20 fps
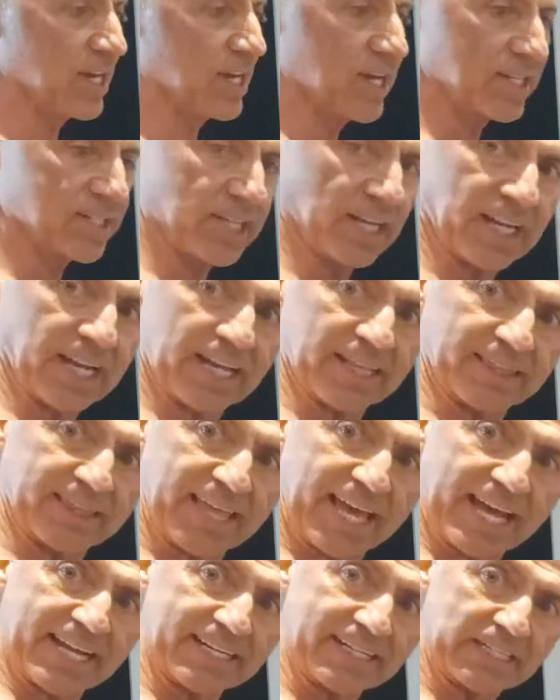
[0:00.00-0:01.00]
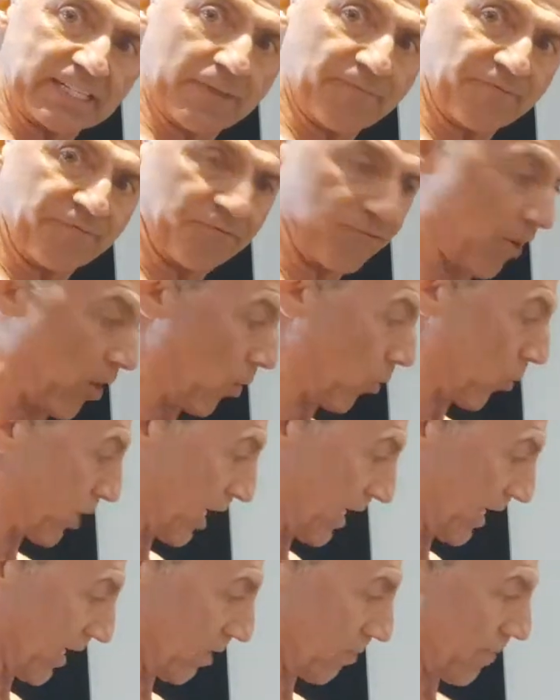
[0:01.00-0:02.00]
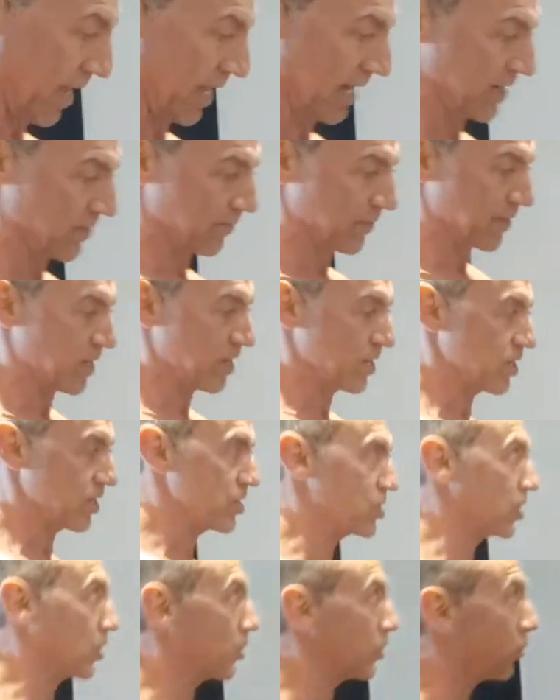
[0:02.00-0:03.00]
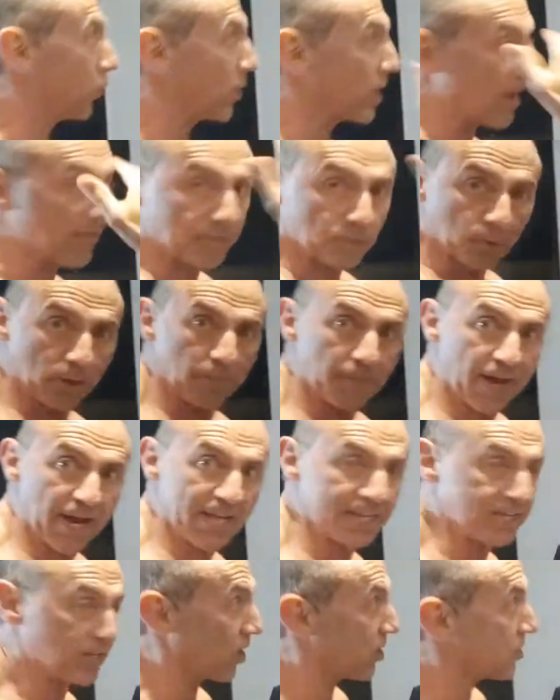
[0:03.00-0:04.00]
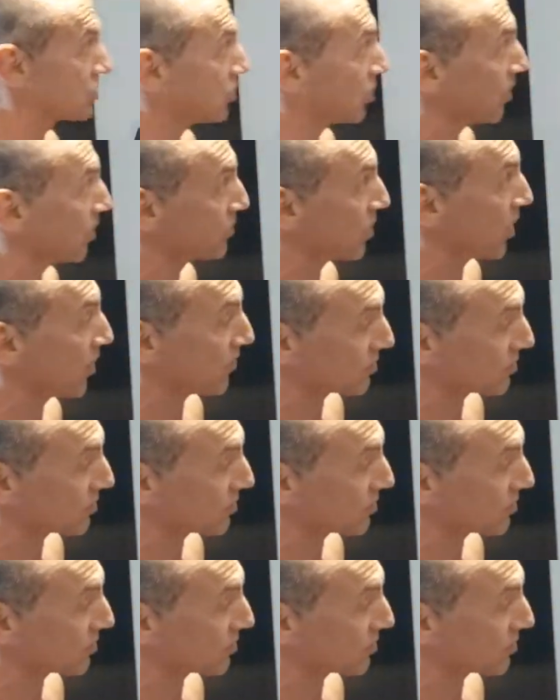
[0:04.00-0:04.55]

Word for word: to let that dip forward a little bit. Uh-huh. So we have to remind ourselves all the